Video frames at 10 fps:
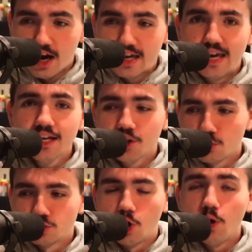get
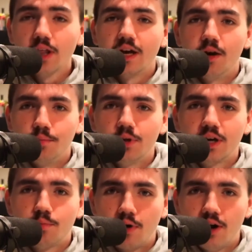your toilet
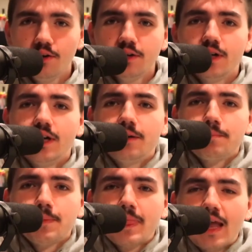unplugged, bro.
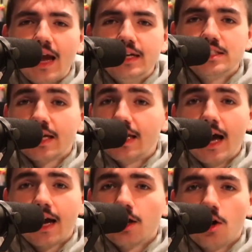And he's like,
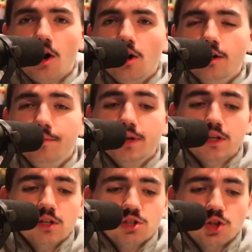yeah, I gotta call him.
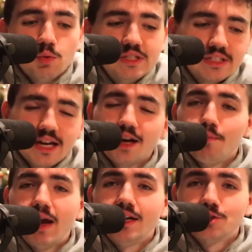So we sent in a
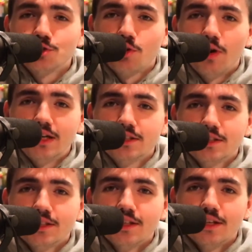maintenance
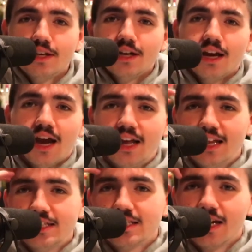request, and
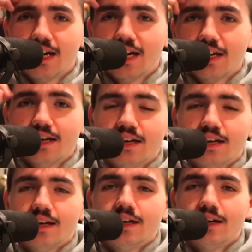then he's like,
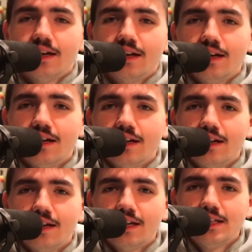
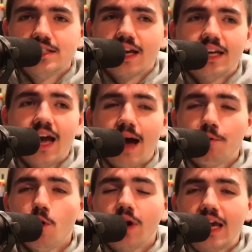yeah,
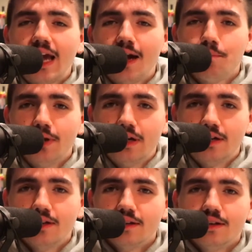I'm going camping.
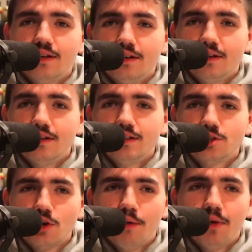
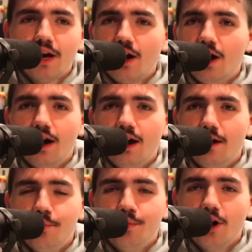So I'm like,
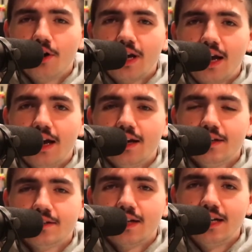
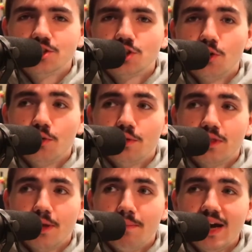okay. And so
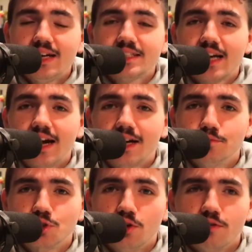the maintenance guy
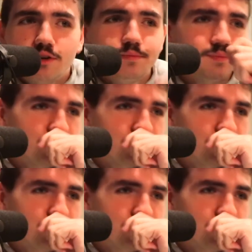comes over